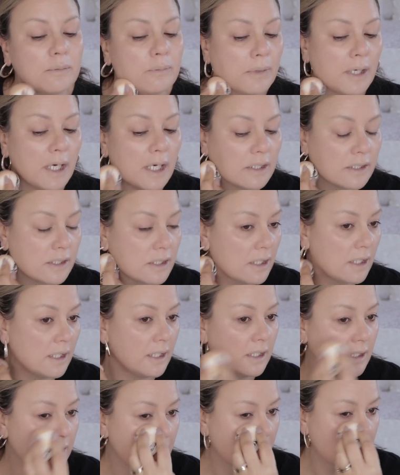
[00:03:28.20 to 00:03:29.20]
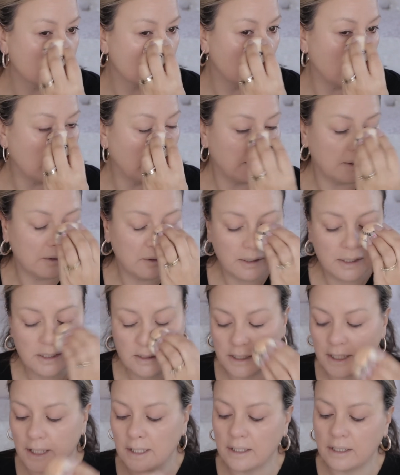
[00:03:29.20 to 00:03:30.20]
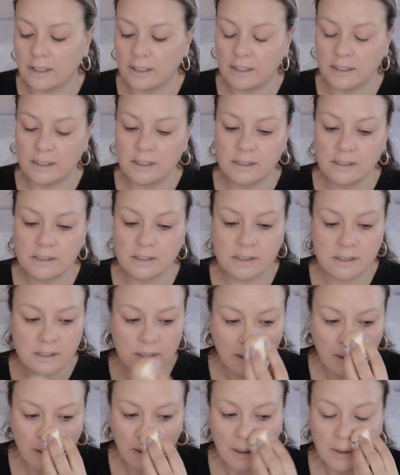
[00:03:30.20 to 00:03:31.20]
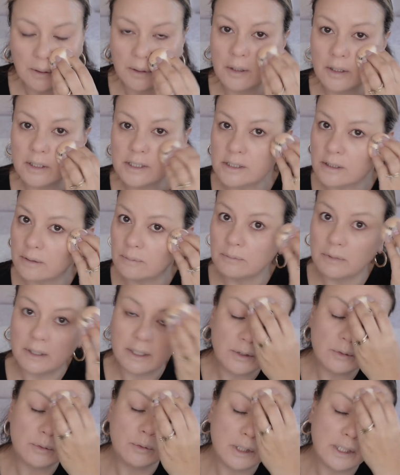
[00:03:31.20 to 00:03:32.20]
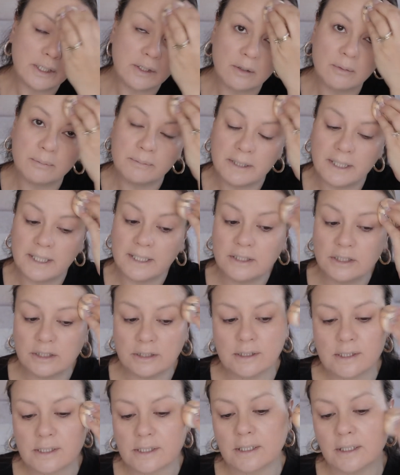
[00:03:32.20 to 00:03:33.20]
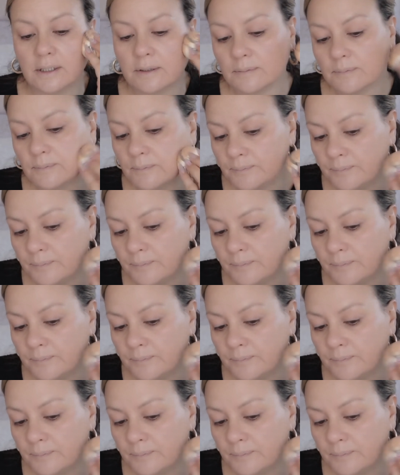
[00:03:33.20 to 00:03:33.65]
but it is quite nice, and it is nice on my oily combination skin.